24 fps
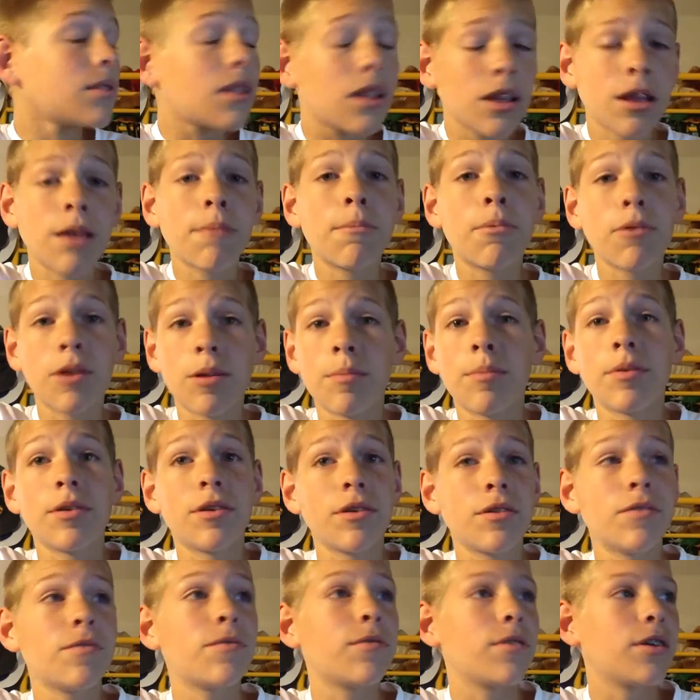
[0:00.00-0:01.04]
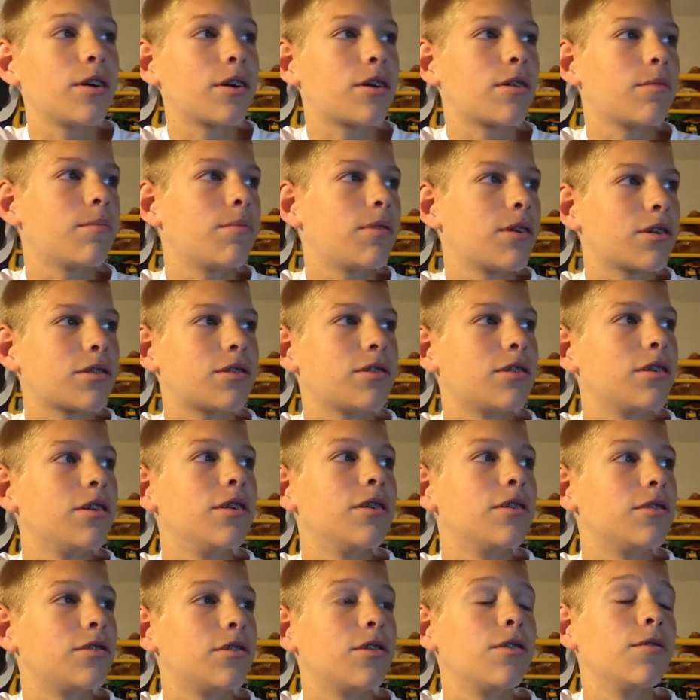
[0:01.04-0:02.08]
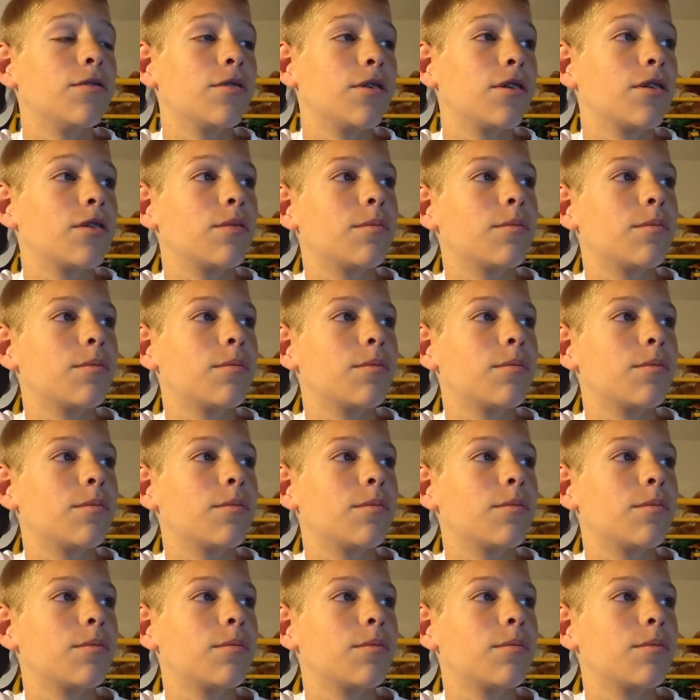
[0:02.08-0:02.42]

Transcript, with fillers: they put up a good fight. Complexity is overall